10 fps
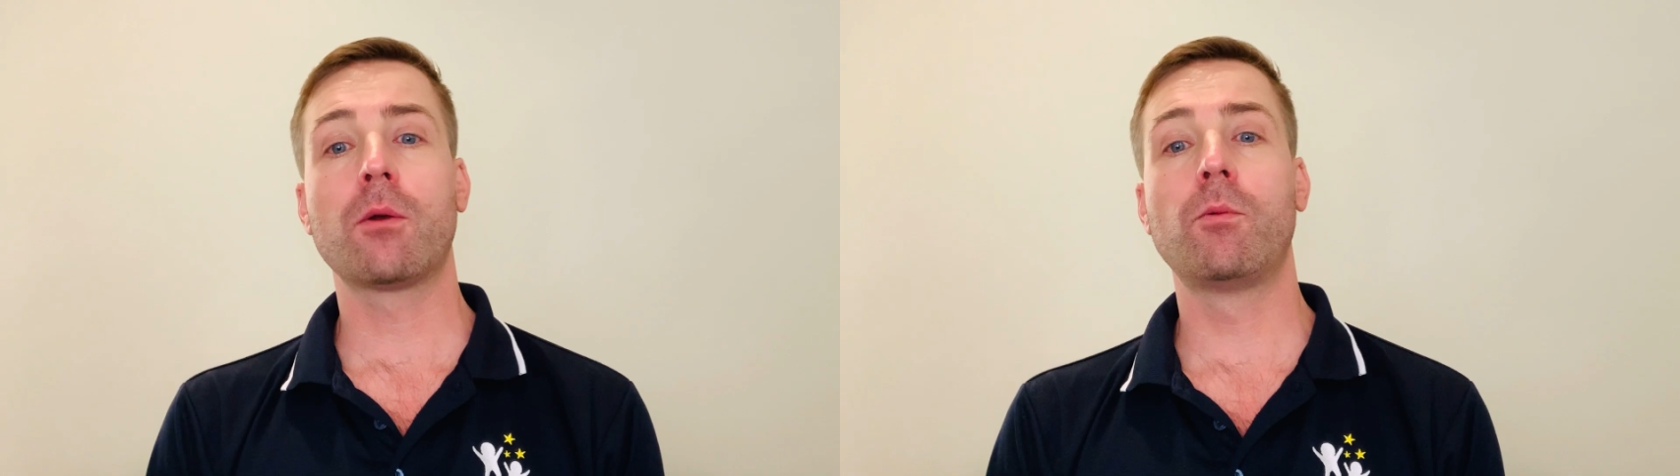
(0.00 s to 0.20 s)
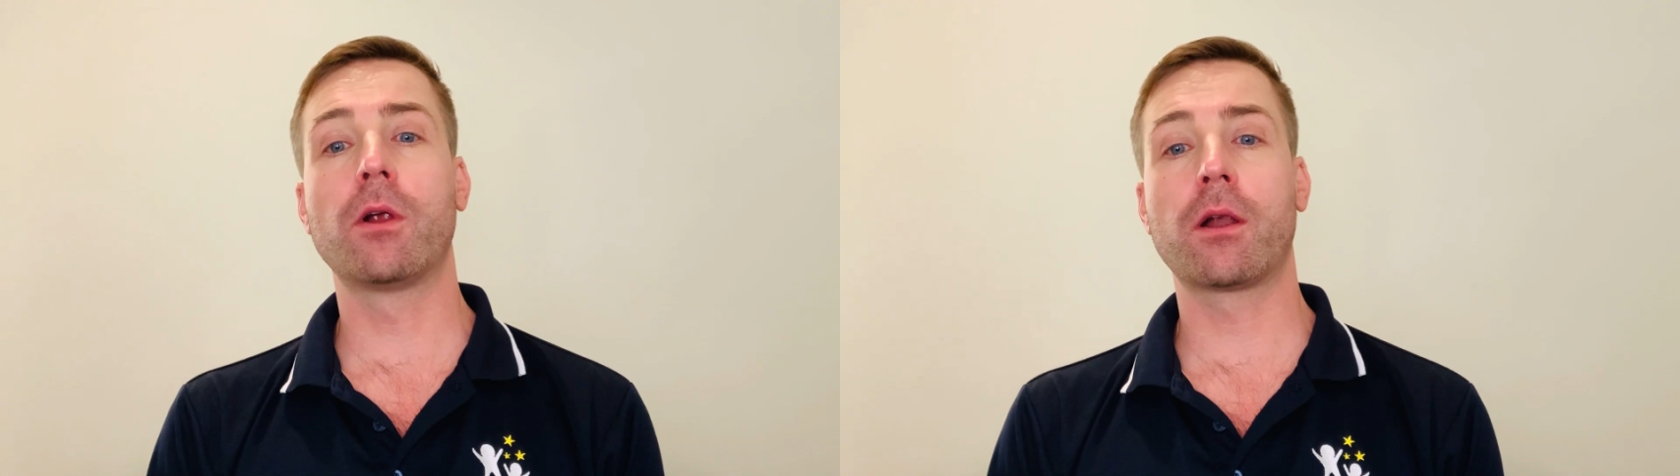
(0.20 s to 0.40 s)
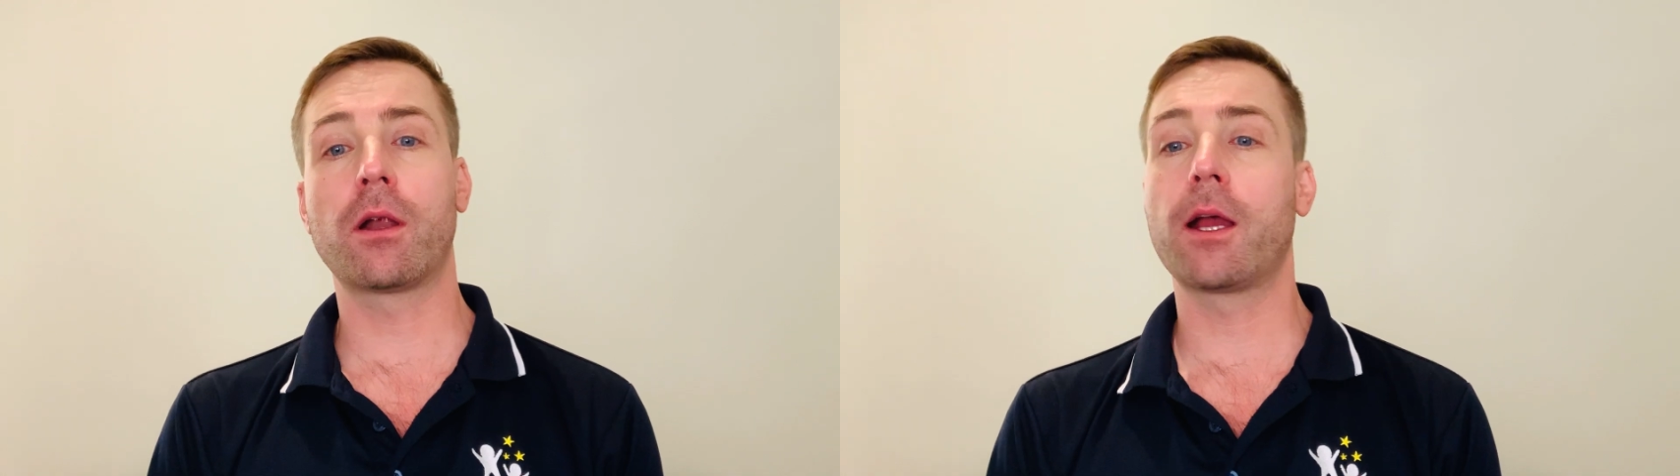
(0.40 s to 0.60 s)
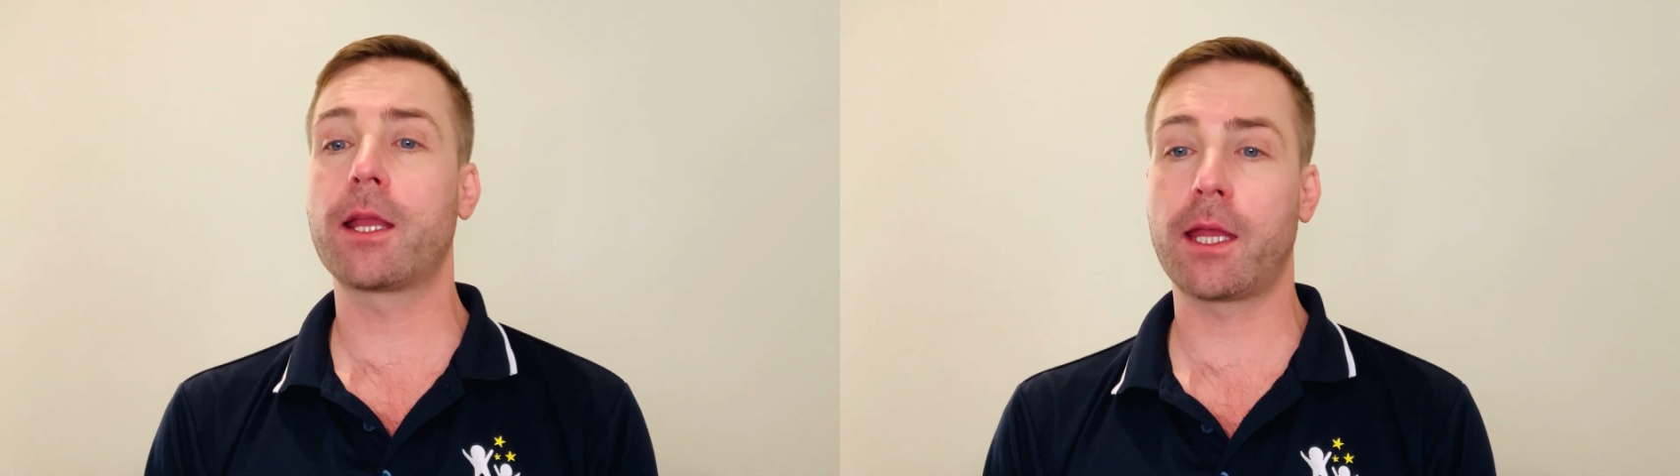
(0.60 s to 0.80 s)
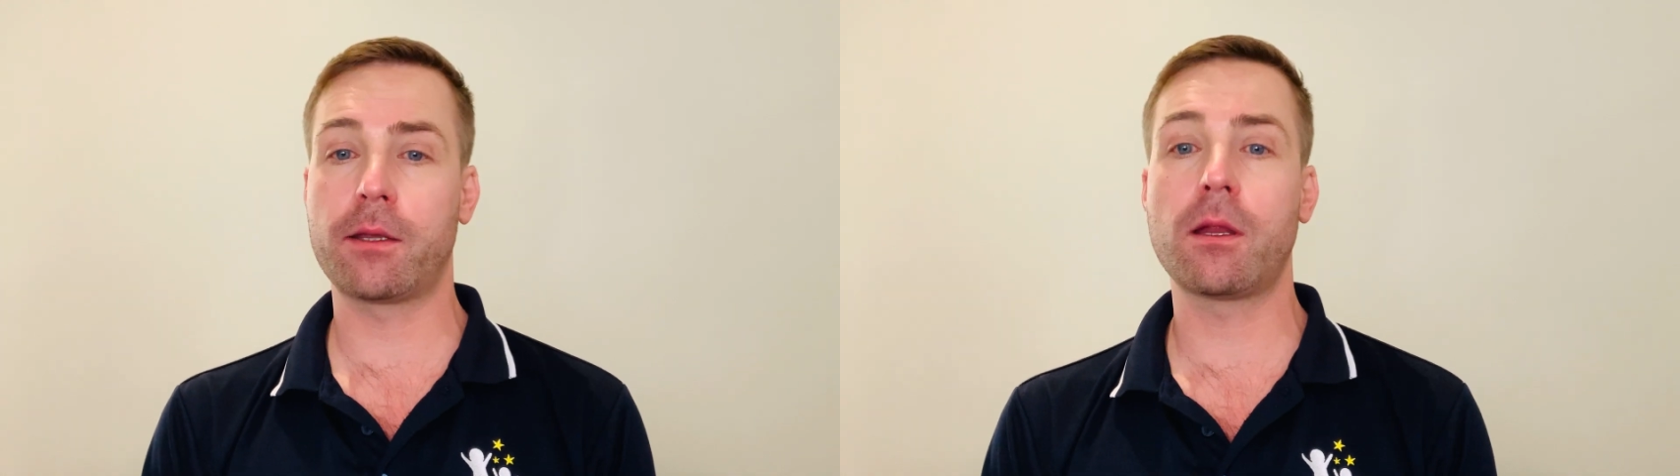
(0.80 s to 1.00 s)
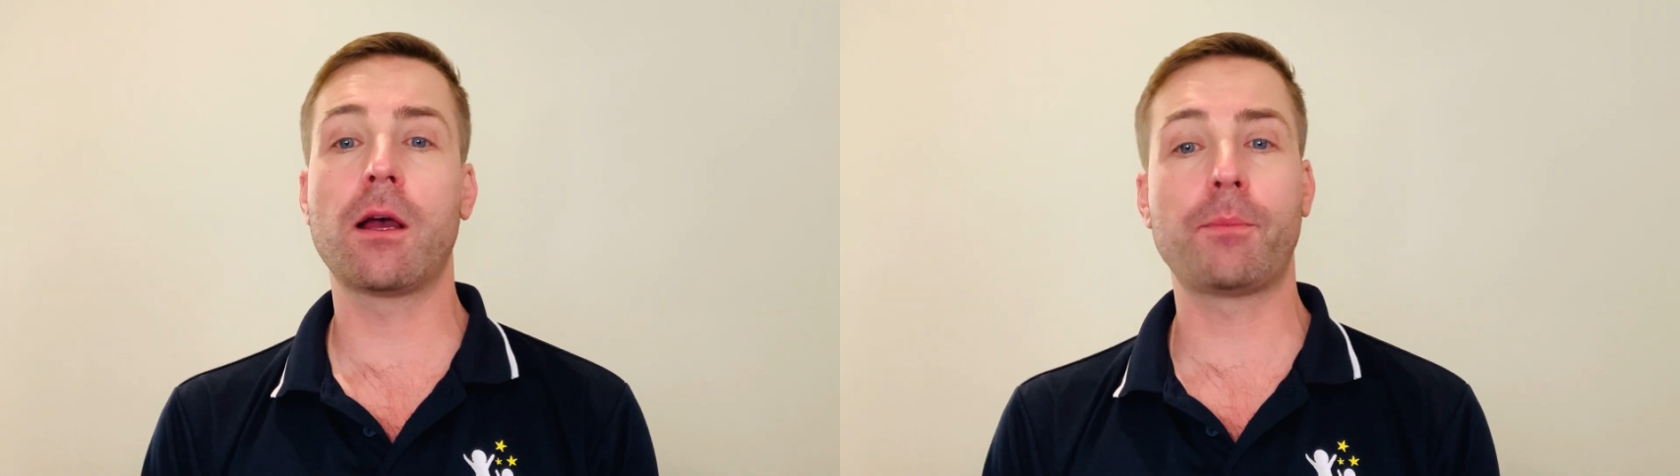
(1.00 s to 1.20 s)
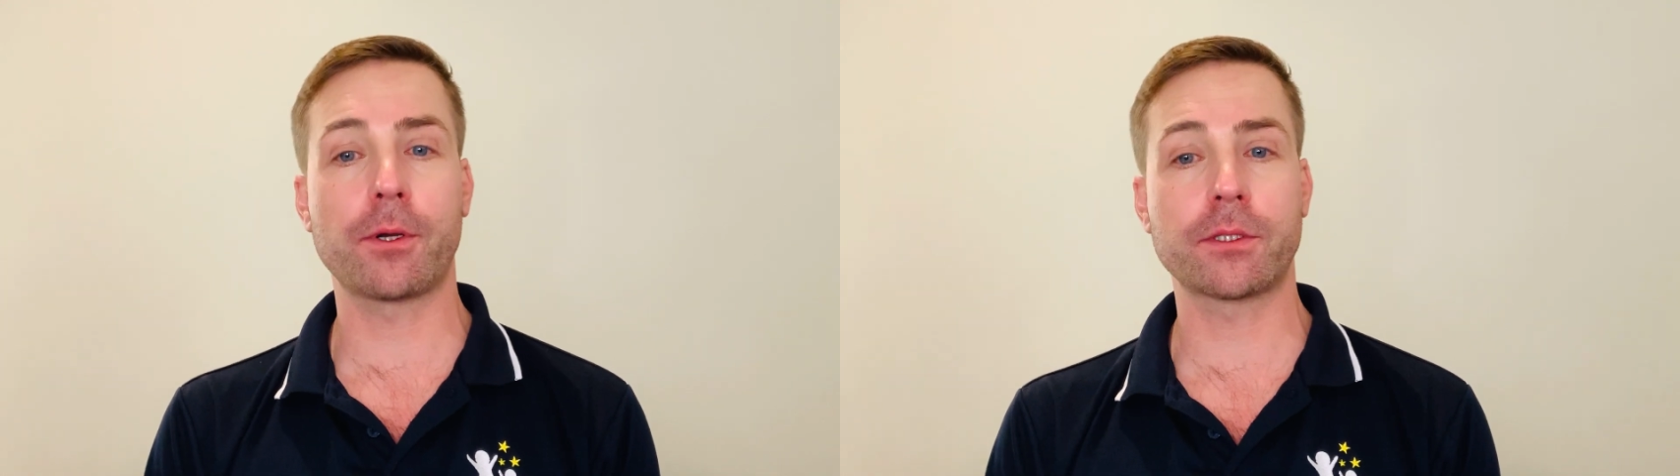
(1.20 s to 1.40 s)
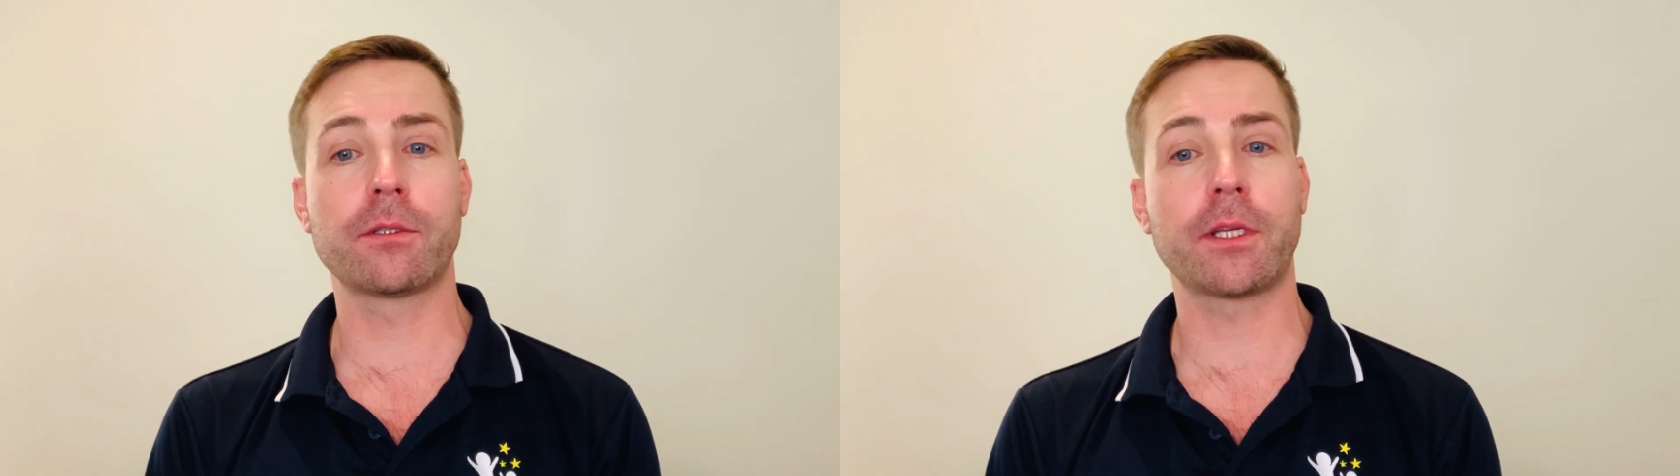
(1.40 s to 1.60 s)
were, again, a personal